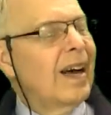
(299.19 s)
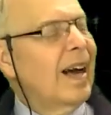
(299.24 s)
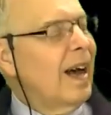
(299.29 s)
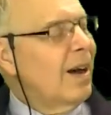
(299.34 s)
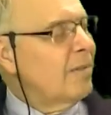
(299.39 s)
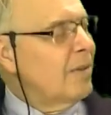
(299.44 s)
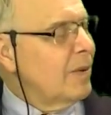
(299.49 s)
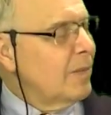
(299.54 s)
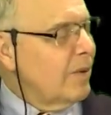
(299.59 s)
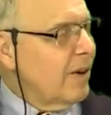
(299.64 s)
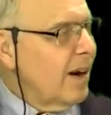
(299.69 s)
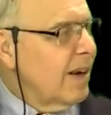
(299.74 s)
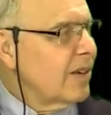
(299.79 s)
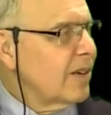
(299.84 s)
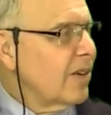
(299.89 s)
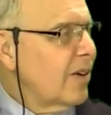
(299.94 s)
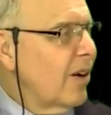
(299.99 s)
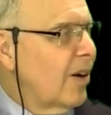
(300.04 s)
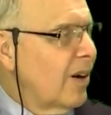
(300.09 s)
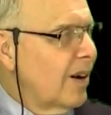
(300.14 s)
I remember I
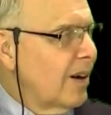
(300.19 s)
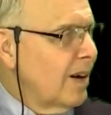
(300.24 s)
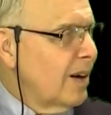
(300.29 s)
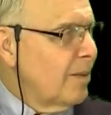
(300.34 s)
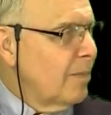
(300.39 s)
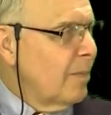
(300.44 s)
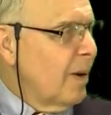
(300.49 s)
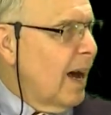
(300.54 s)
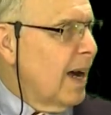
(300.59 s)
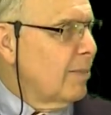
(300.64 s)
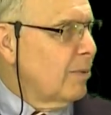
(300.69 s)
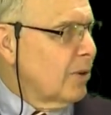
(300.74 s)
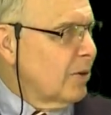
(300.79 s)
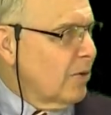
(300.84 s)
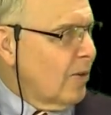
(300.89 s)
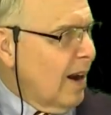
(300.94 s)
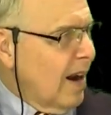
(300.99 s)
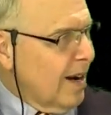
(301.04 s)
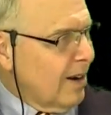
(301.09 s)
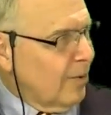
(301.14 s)
saw a Bible
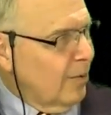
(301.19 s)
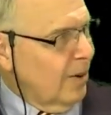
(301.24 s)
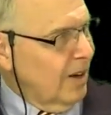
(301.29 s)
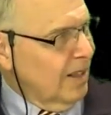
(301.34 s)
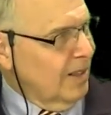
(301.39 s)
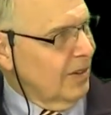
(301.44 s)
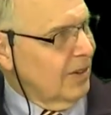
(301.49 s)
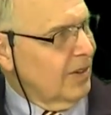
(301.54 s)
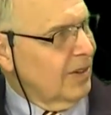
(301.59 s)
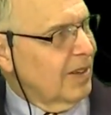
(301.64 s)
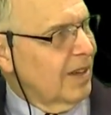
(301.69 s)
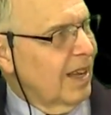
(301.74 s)
tract once